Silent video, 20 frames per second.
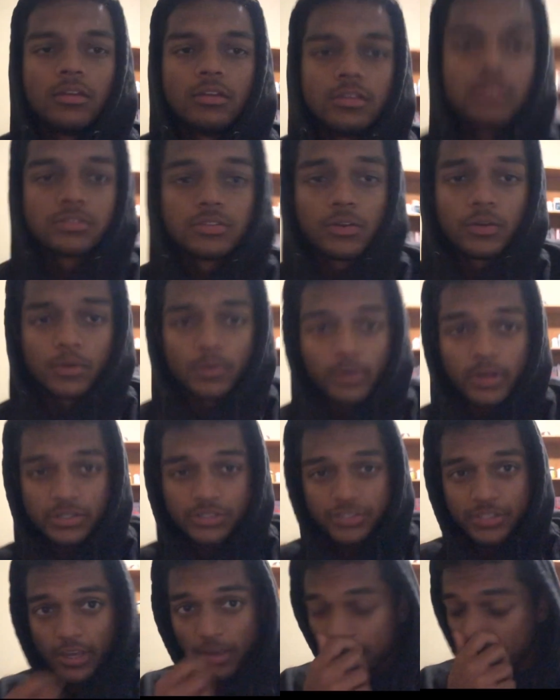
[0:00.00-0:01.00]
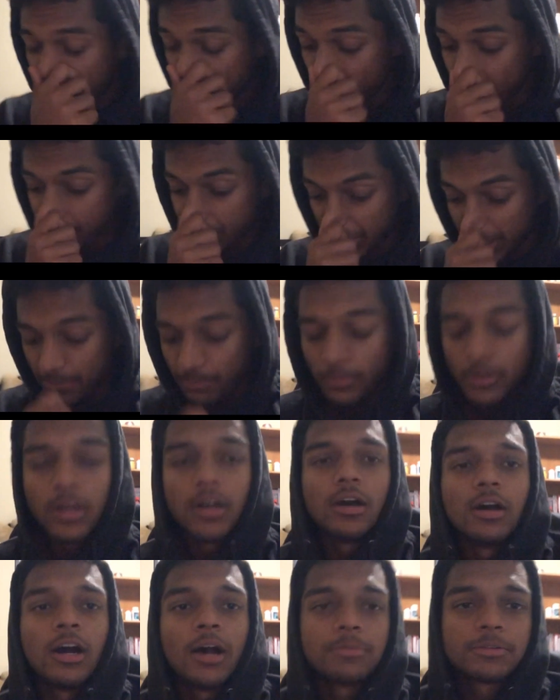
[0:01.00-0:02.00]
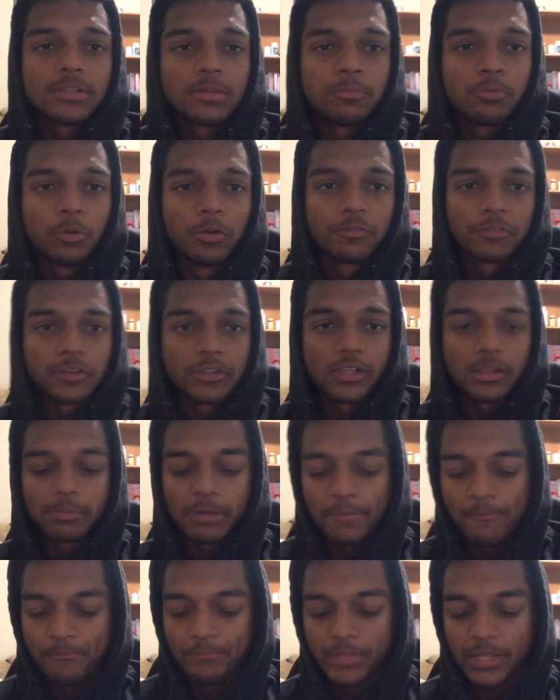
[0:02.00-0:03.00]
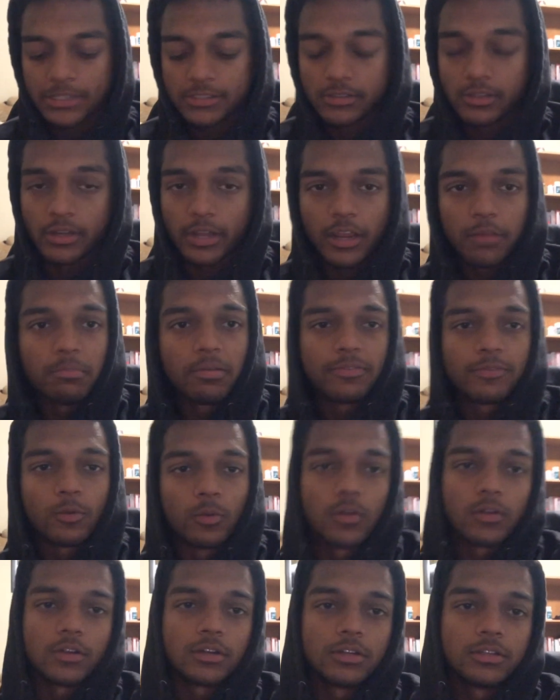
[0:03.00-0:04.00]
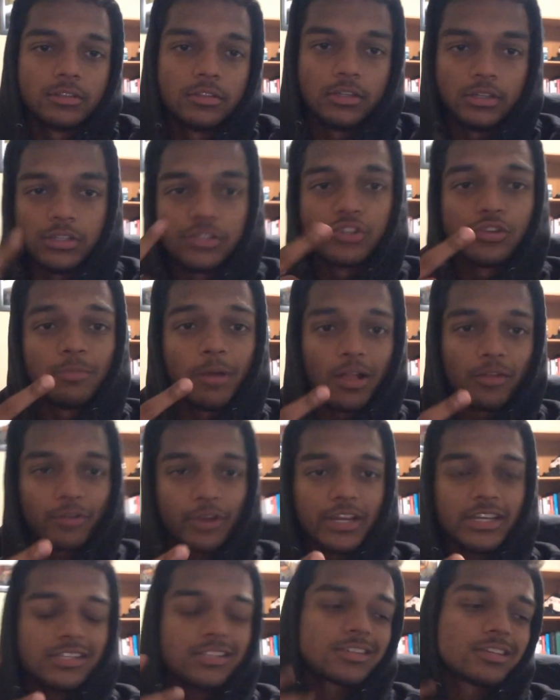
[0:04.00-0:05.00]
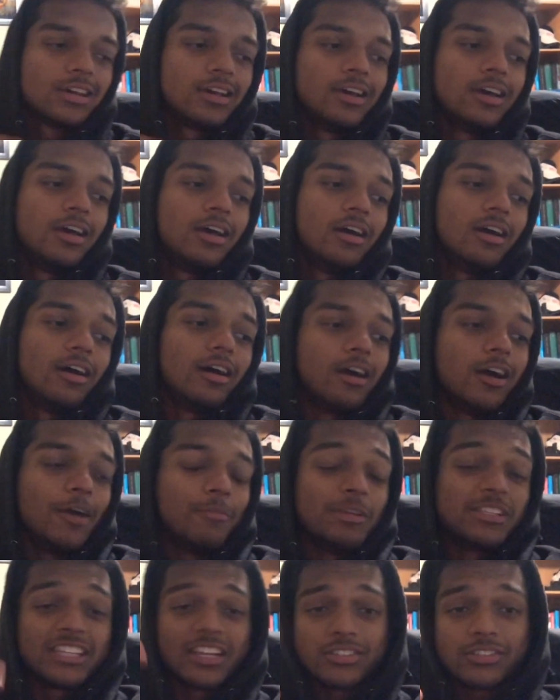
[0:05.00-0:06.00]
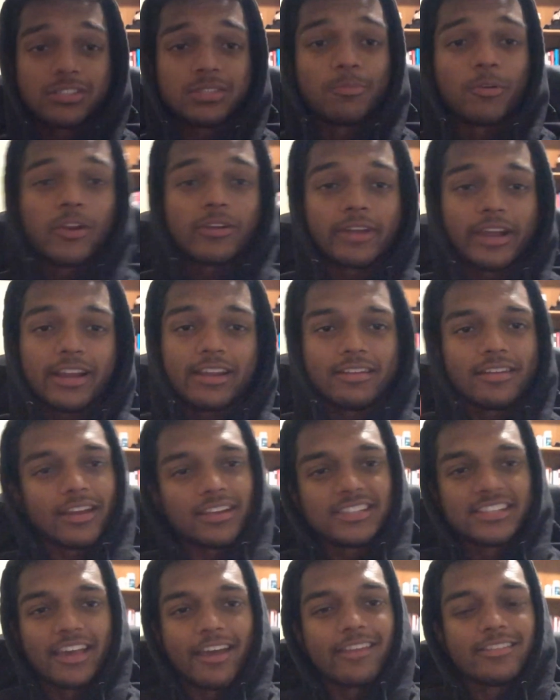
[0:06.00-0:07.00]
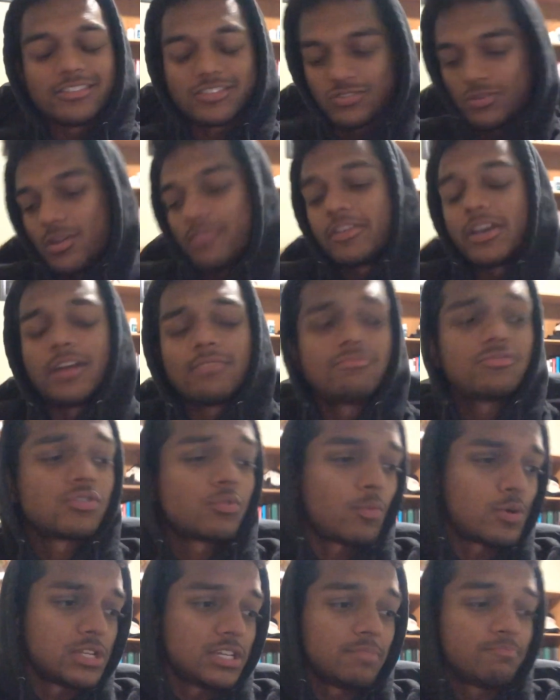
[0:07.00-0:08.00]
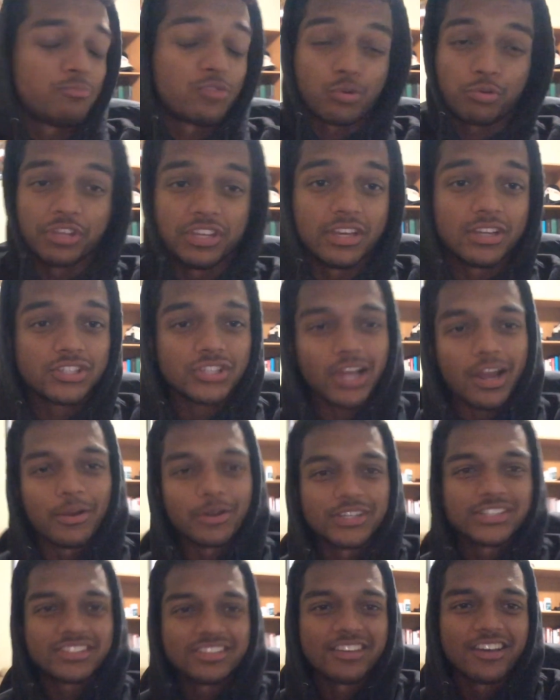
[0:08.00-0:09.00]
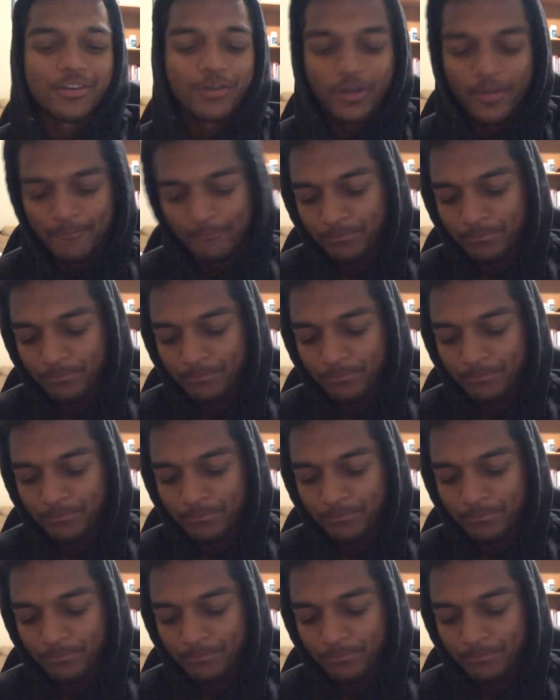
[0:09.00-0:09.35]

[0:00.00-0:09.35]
So I just got back from the gym, hopped in the pool for a little bit. It's the night before the 2 mile race. It's actually tomorrow night at 9:10, so I've got 23-ish hours to go.